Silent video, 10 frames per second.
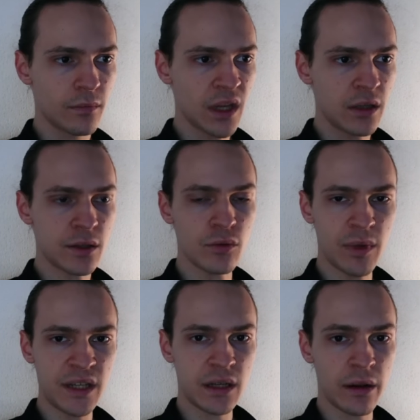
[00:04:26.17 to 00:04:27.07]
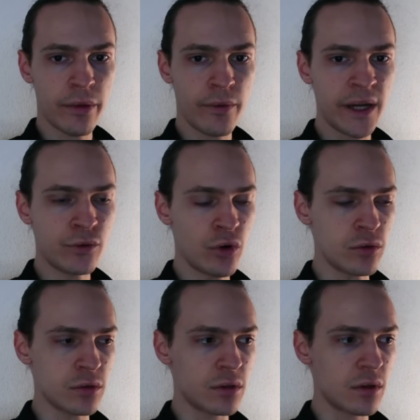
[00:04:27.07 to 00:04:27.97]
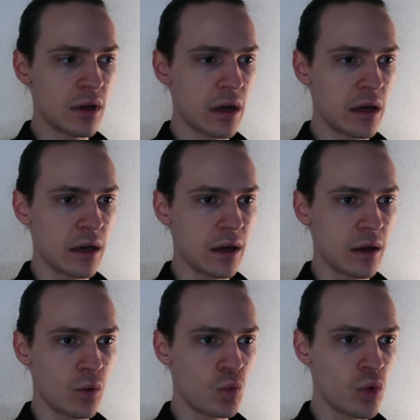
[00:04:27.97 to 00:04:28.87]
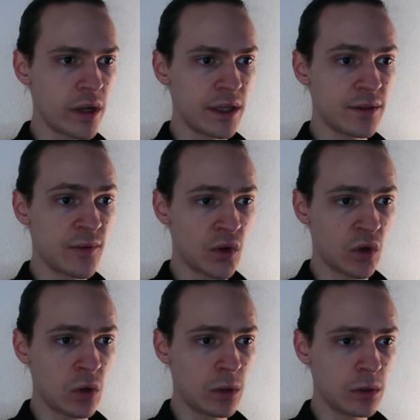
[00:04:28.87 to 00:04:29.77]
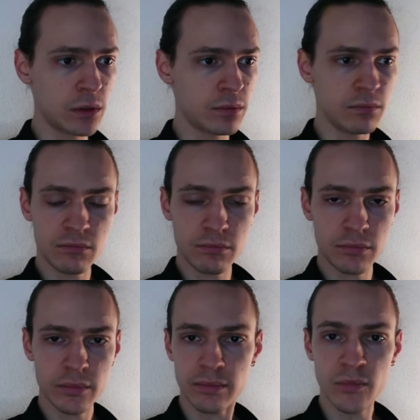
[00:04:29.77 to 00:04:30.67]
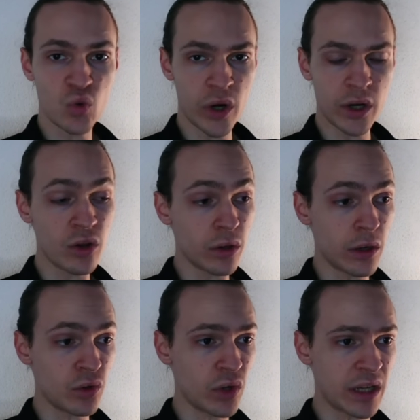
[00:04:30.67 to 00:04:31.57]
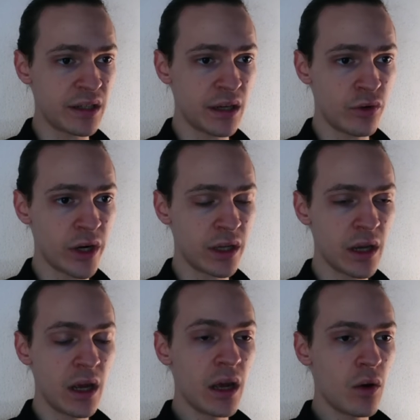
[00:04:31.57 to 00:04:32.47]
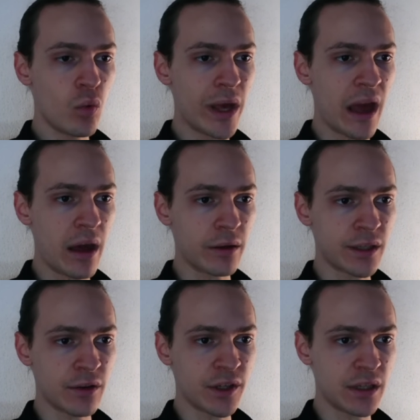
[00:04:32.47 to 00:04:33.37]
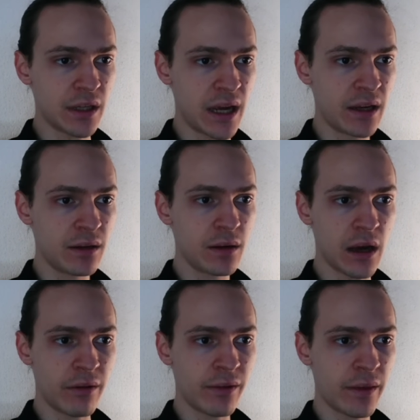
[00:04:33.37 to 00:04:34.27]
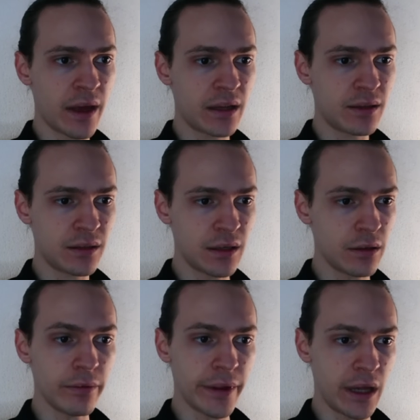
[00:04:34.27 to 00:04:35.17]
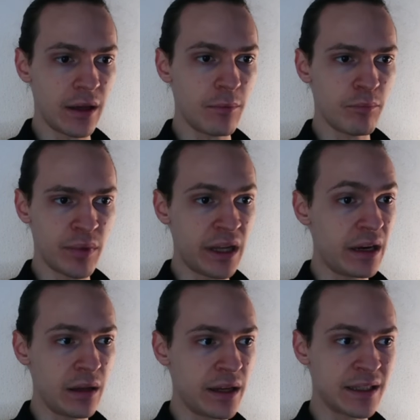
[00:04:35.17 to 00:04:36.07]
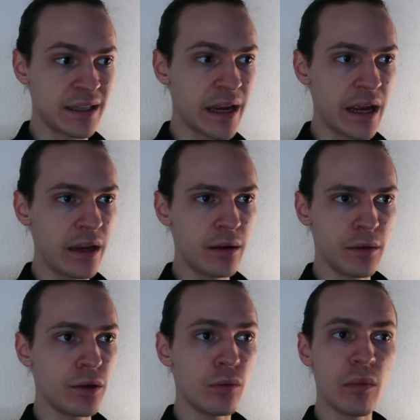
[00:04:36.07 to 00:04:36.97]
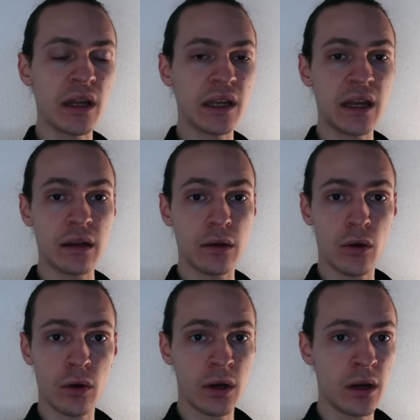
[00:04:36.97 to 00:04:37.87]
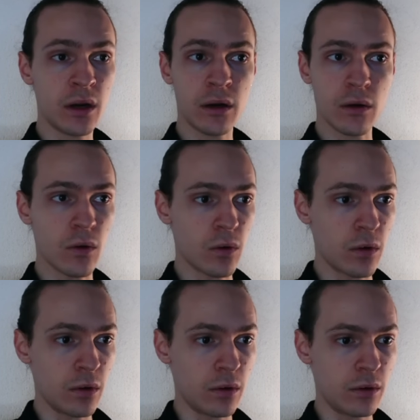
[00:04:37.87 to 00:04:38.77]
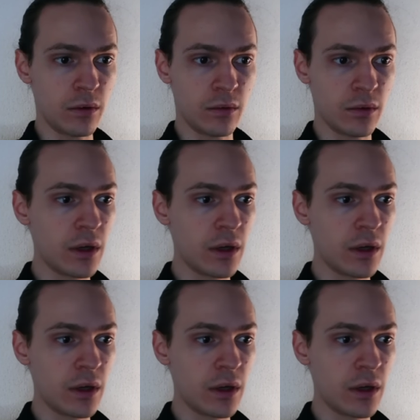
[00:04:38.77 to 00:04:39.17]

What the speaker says: So basically 3 draws. One is for gold, we're not going to consider it. We have 79 after that till the PD, let's say. You might get it earlier or